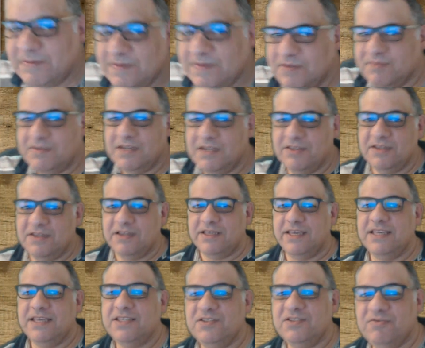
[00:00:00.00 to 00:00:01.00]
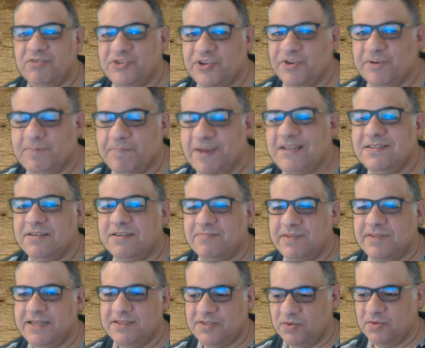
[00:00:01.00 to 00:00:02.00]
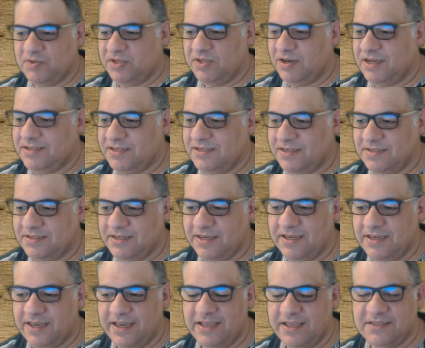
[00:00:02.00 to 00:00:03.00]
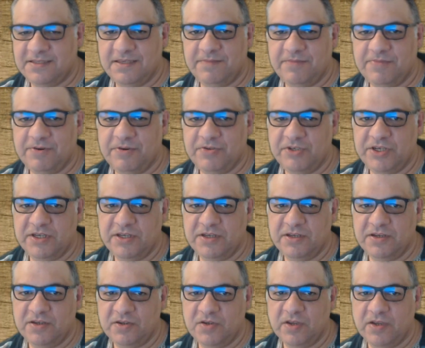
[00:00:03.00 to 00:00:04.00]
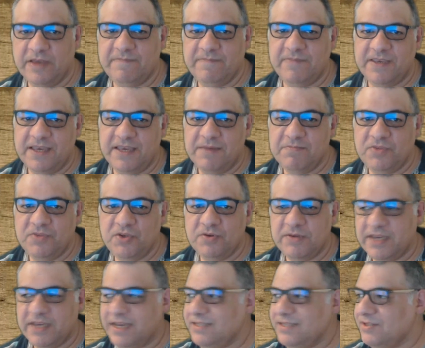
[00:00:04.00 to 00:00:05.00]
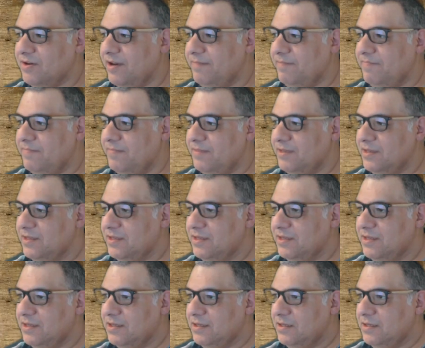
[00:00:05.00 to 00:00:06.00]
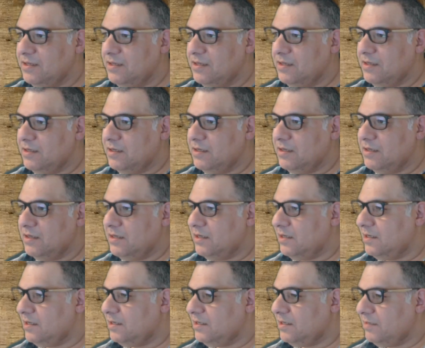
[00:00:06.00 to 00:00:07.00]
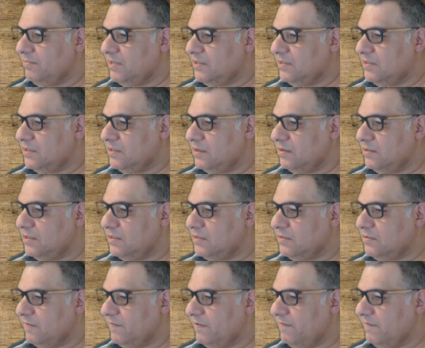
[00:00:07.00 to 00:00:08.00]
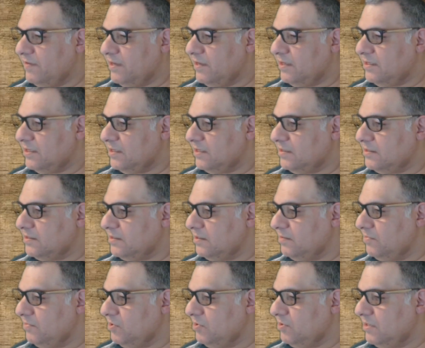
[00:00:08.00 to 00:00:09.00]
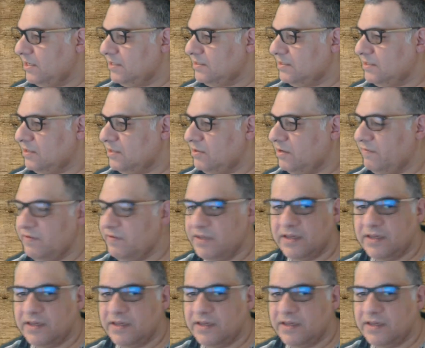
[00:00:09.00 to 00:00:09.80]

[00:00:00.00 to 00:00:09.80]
to another King's Cross Show Banter Blitz on the ICC. It's approaching 9 PM UK time. Let me turn this off over here. That's mute that sound over there.